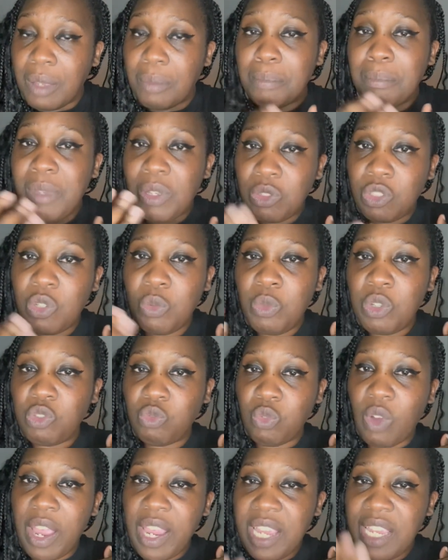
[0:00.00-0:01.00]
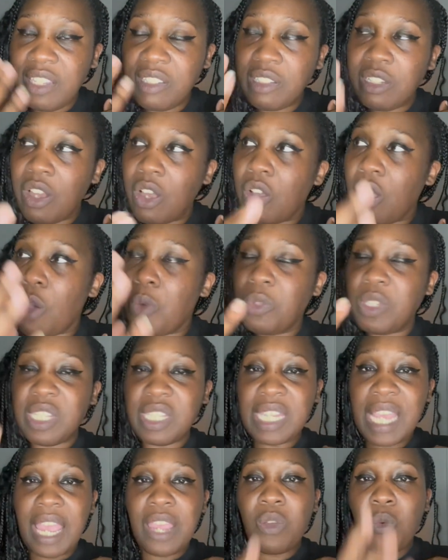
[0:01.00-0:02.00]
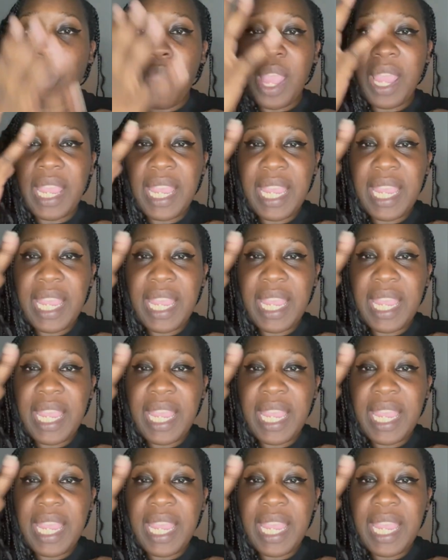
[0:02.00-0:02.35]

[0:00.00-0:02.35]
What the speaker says: Milton was right. He's not going to take what